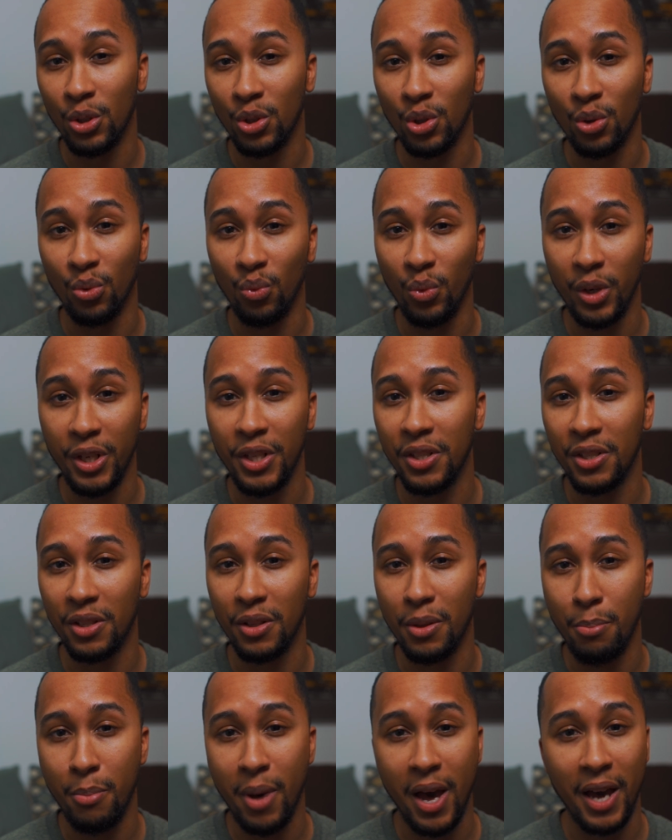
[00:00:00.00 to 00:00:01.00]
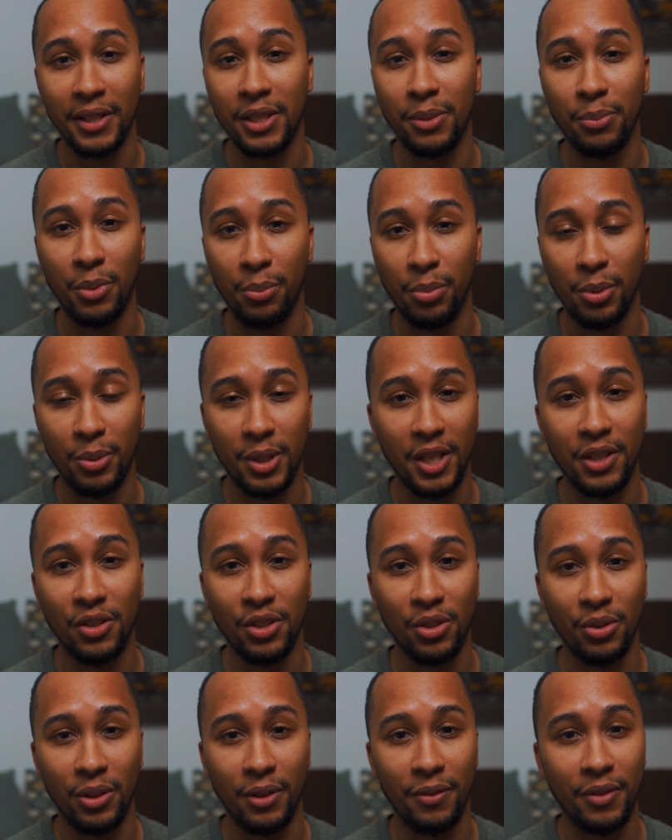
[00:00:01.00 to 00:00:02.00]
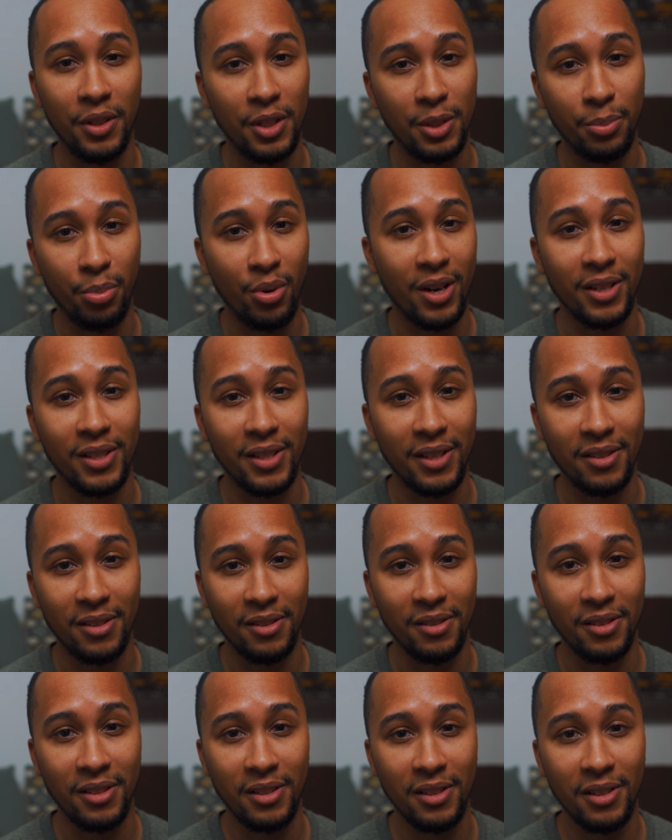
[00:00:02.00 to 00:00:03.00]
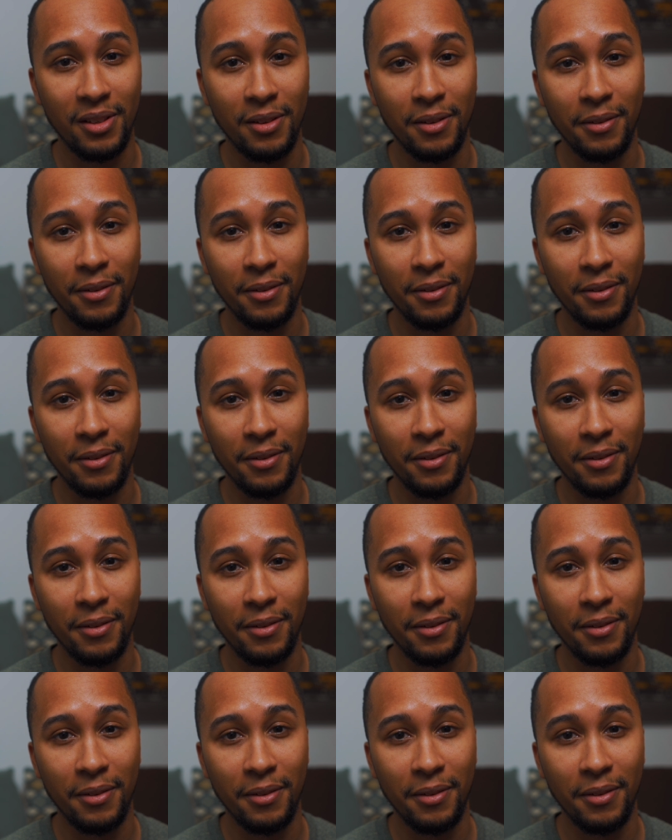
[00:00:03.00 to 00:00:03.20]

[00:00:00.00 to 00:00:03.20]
to reach the maximum potential of these processors.